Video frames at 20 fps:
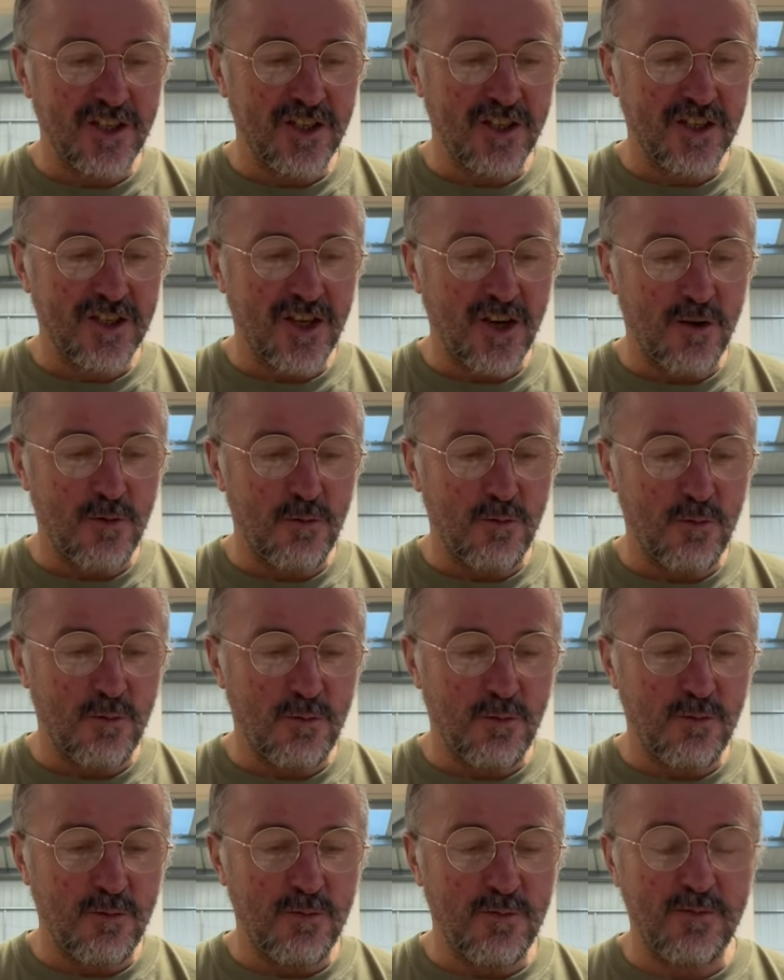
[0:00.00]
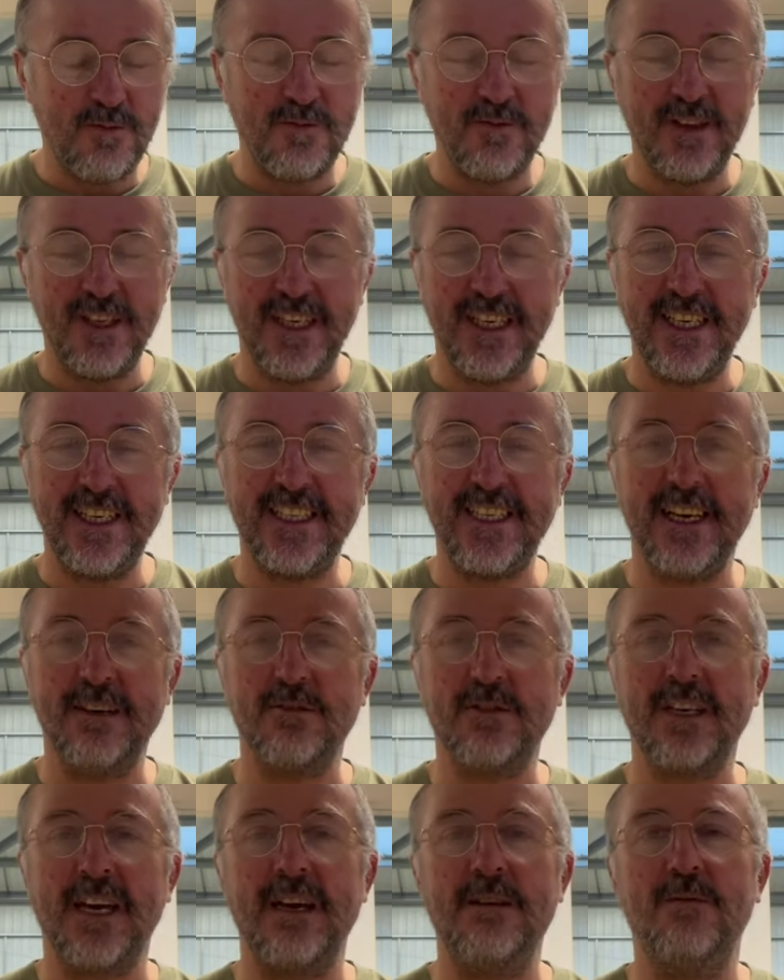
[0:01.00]
So the
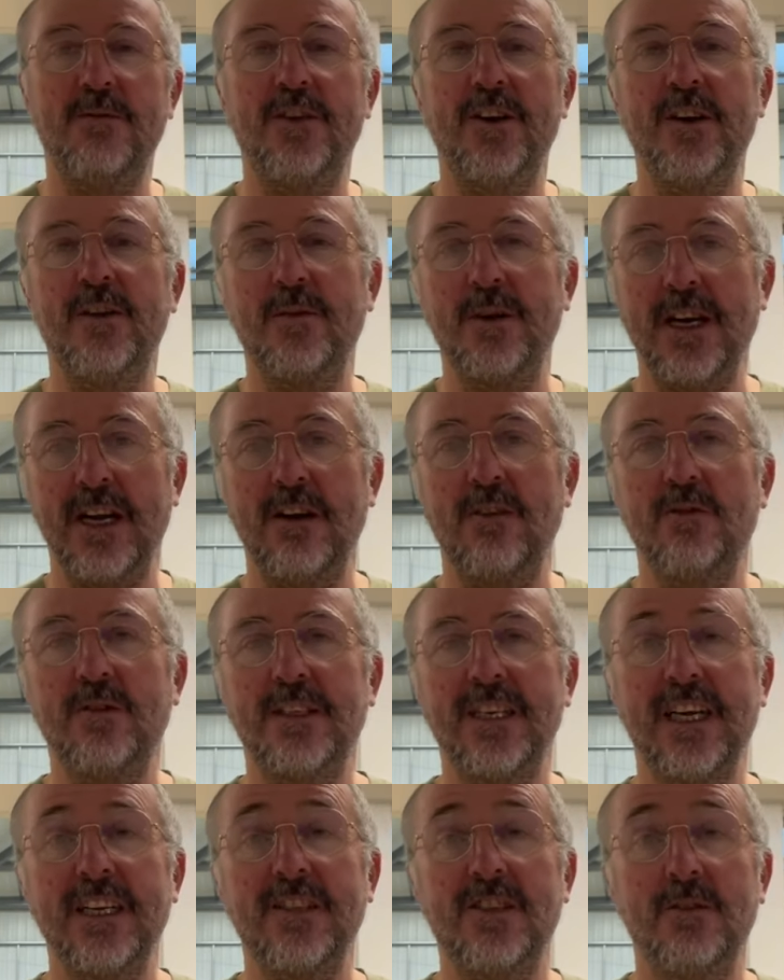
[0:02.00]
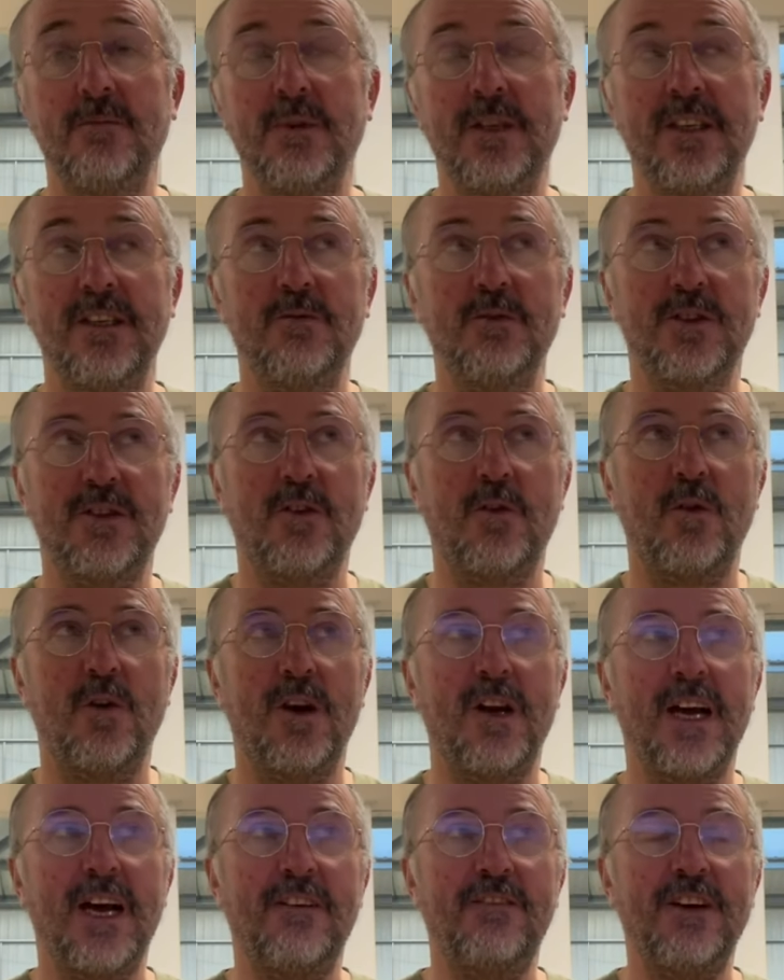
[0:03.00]
details came through and I looked at them, and
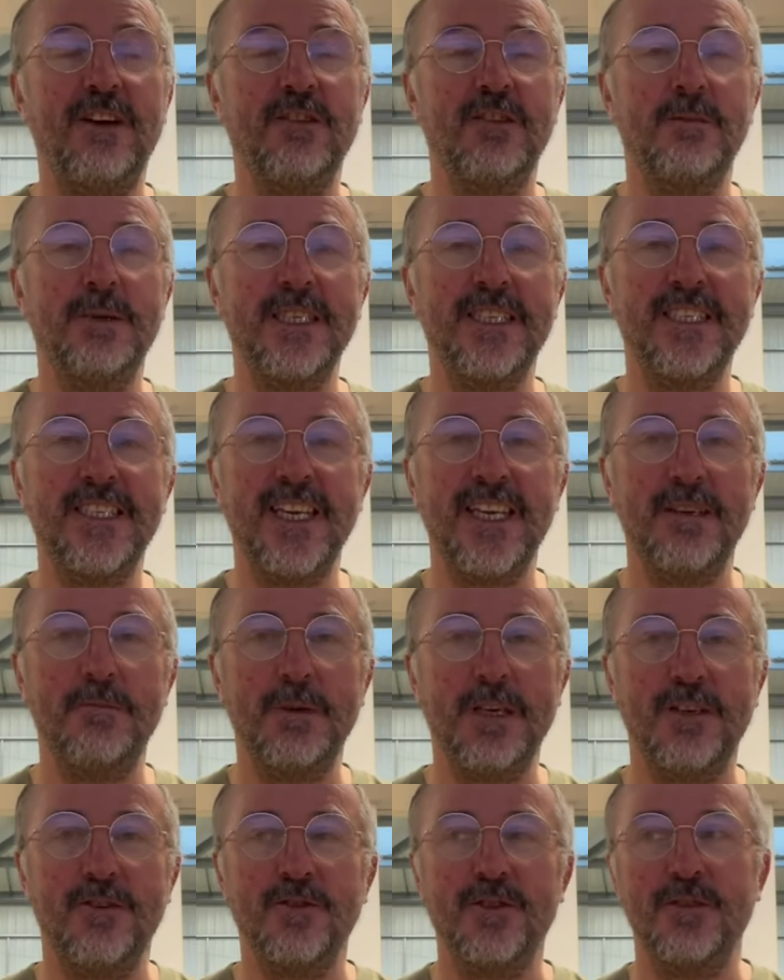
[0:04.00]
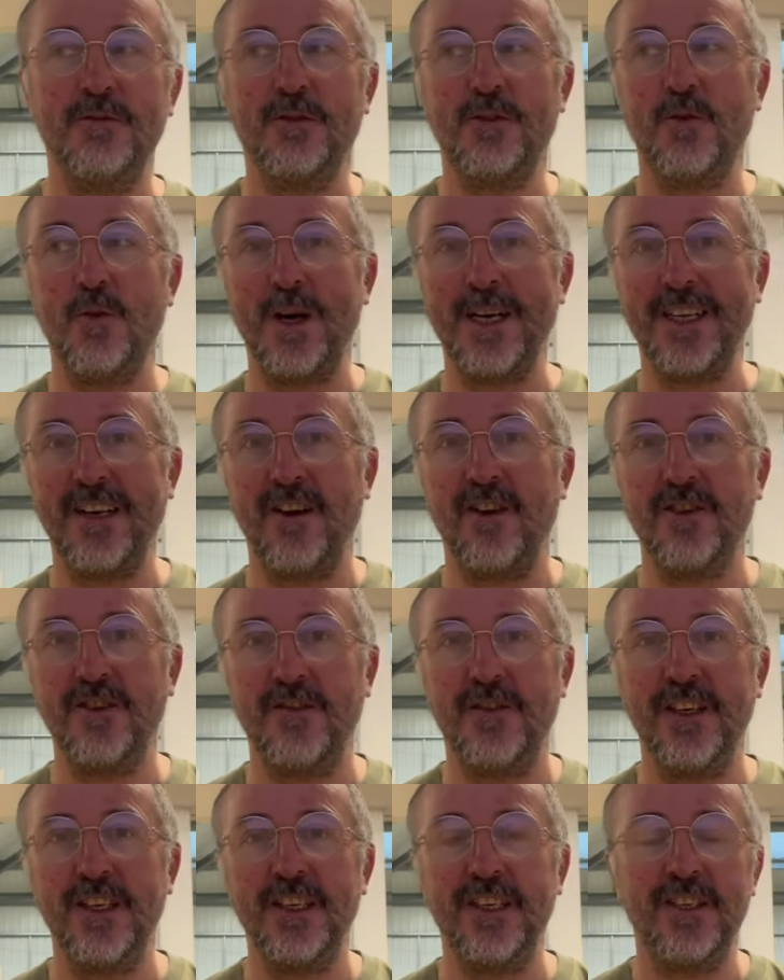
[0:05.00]
I felt a bit sick because there was quite a lot of
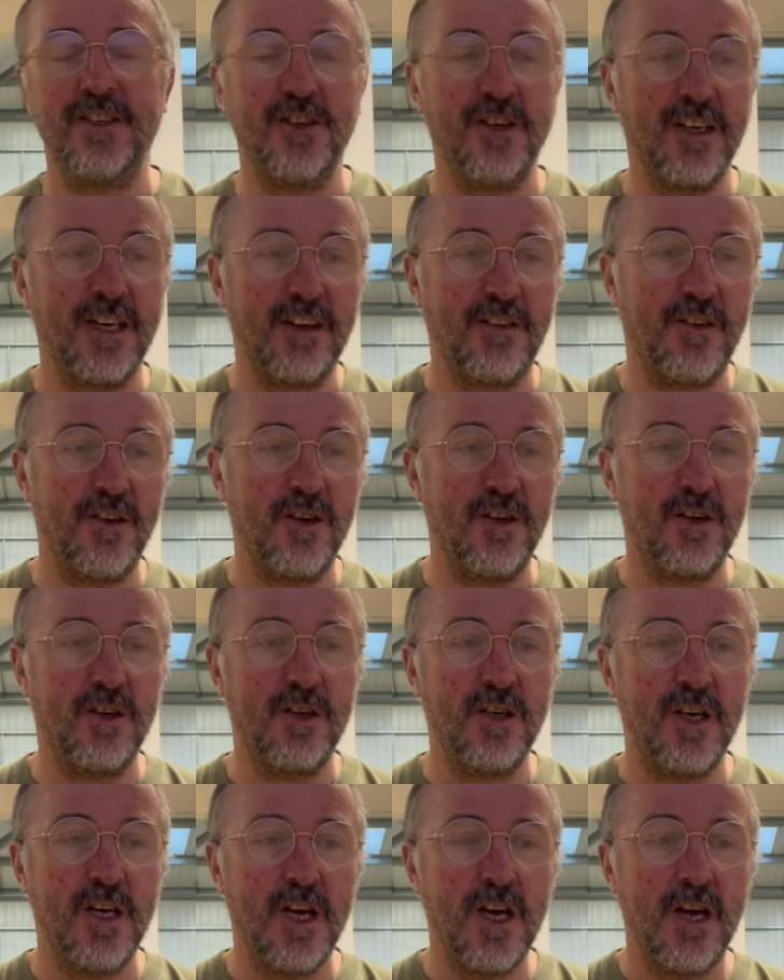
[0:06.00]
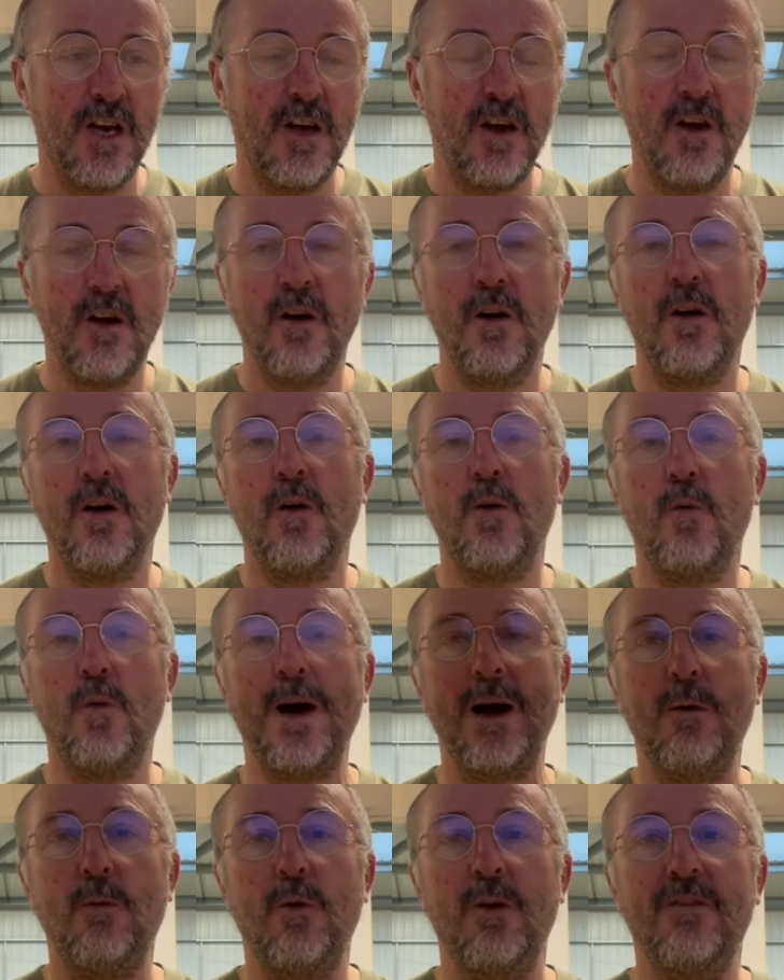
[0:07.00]
furniture, and I thought,
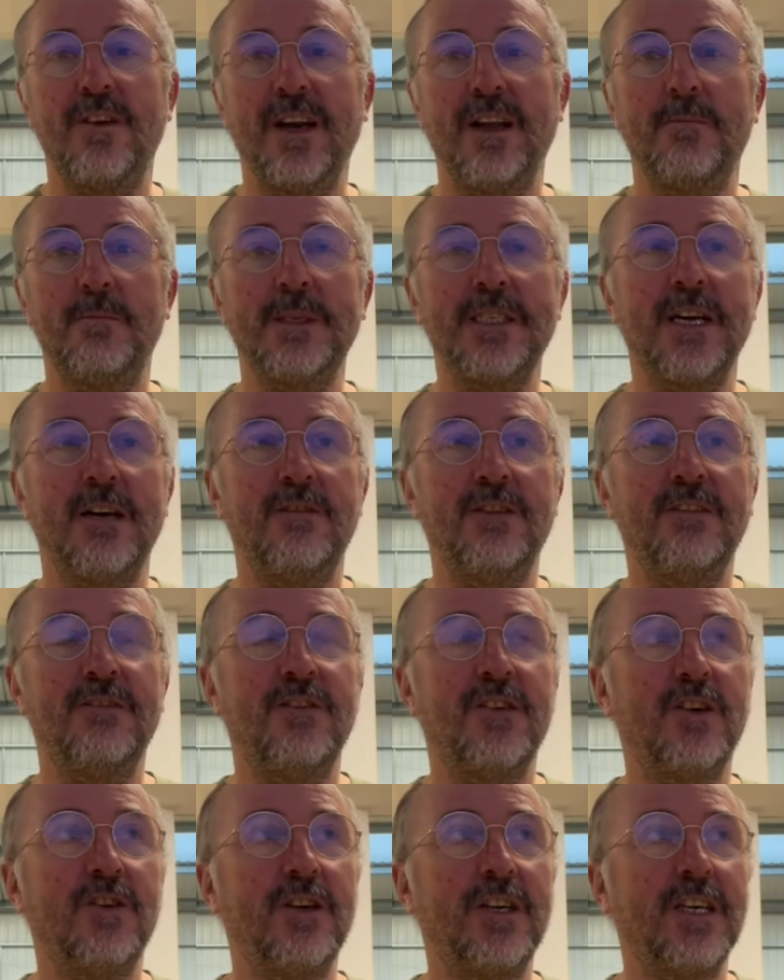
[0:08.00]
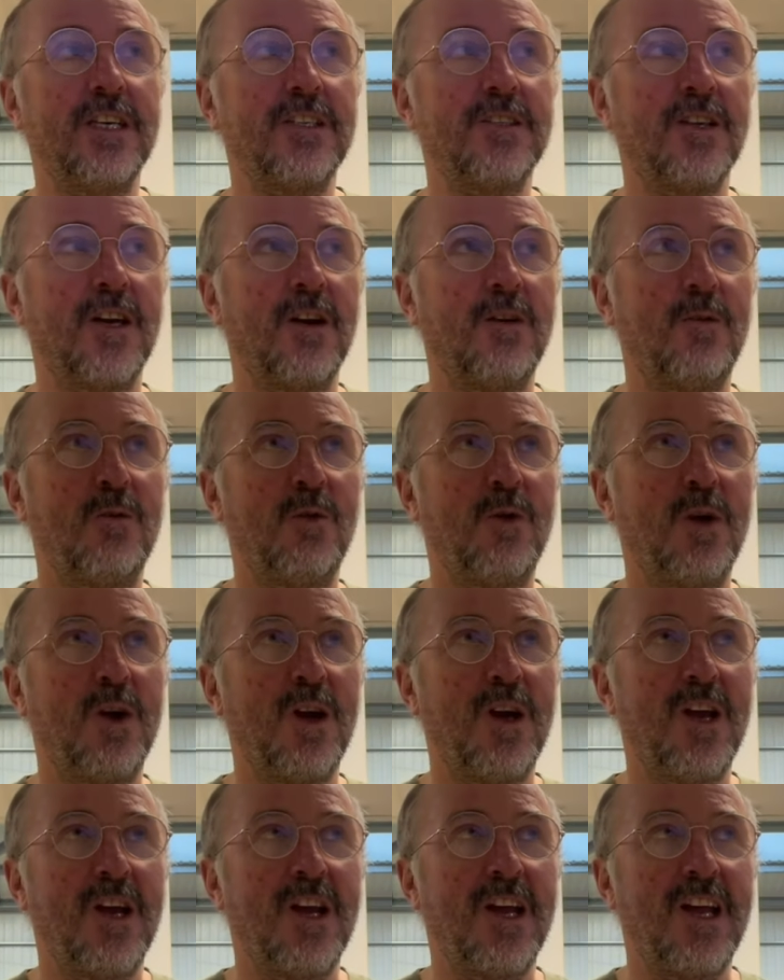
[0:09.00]
wow, what have I let myself in for here? So
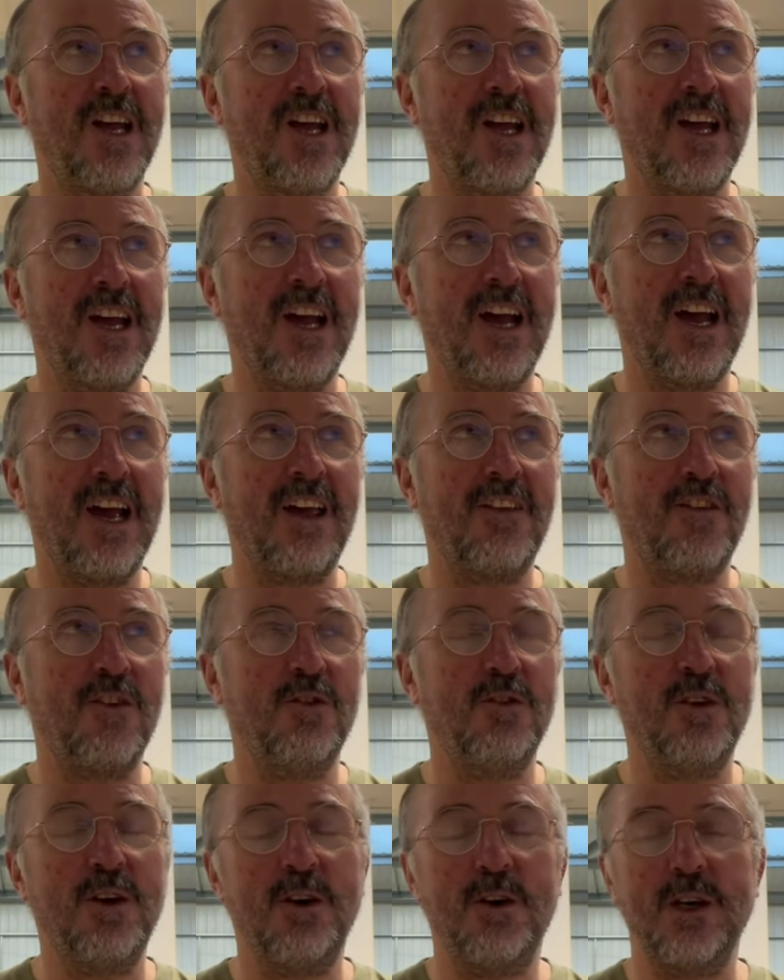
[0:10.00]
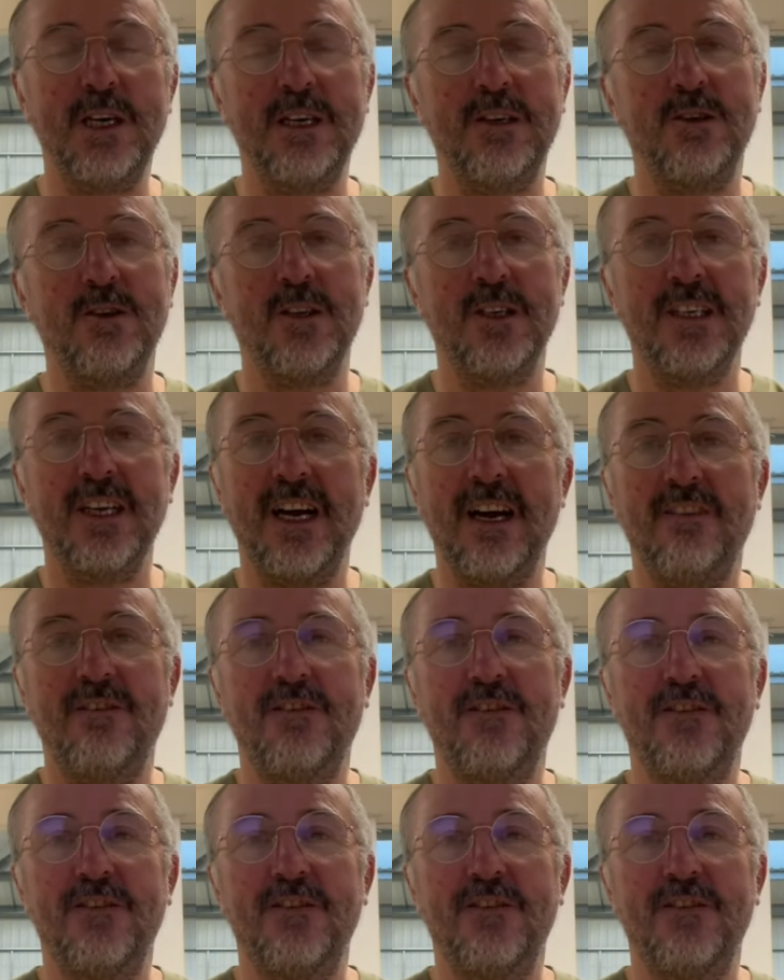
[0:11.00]
I thought, oh well, I've